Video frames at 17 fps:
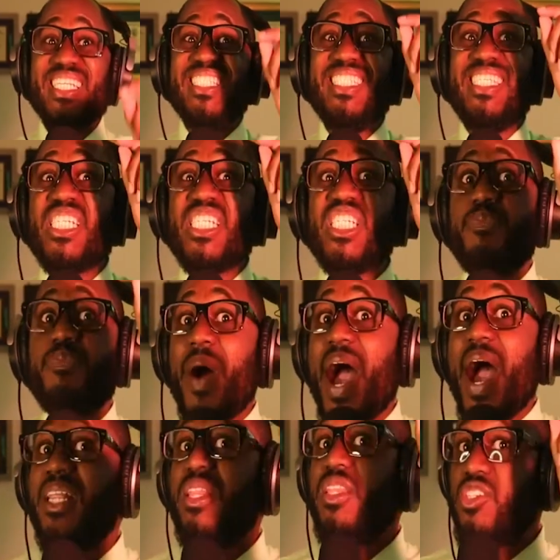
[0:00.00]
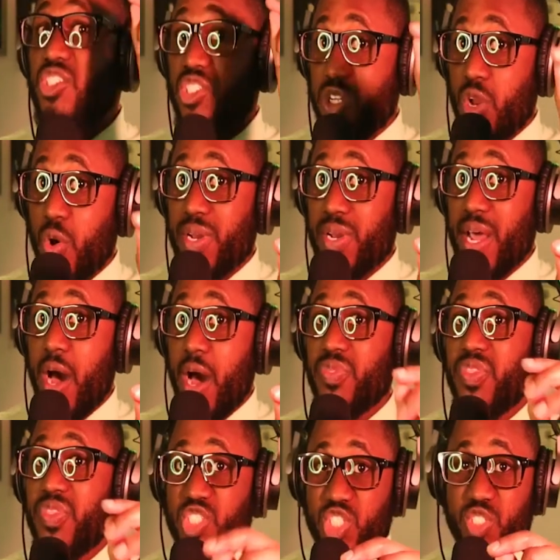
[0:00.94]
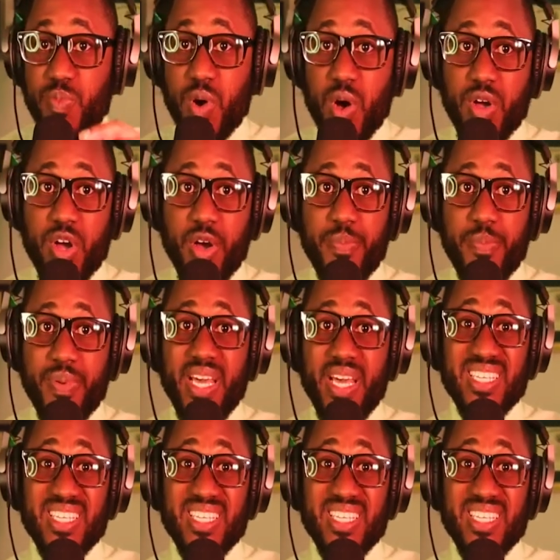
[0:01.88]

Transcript: Despite the slowdown, this small company